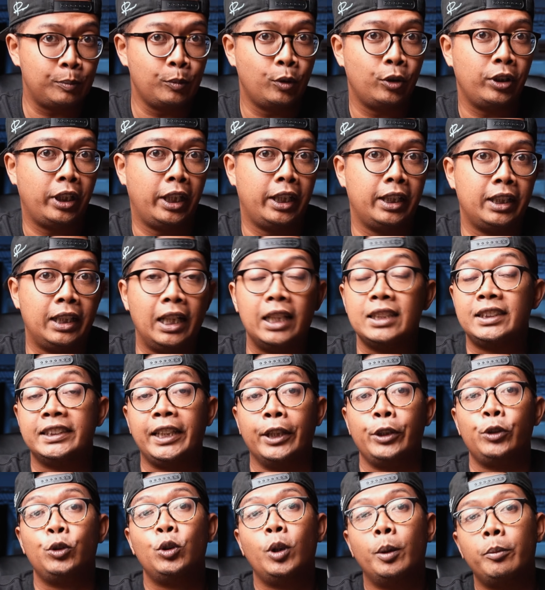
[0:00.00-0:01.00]
mode and let's
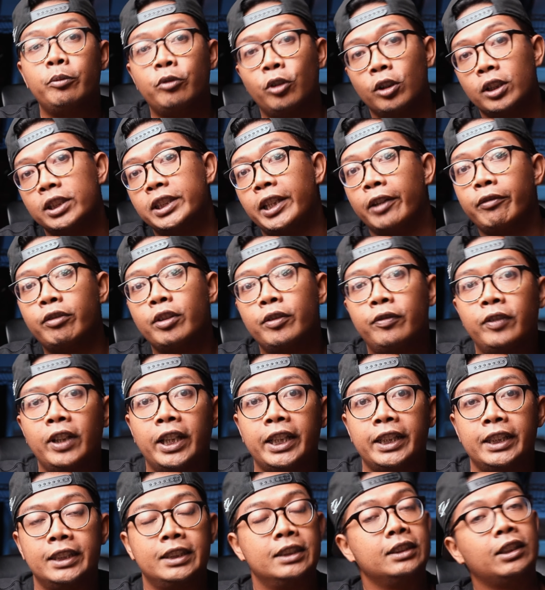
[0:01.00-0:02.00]
set you up for a safer
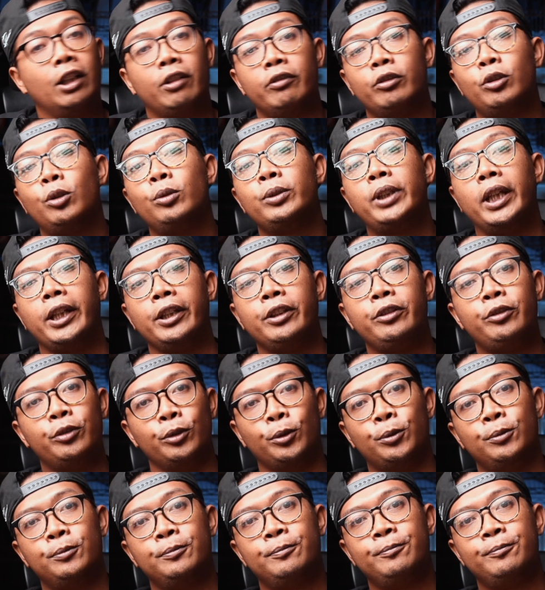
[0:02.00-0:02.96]
flight. Now roll the intro.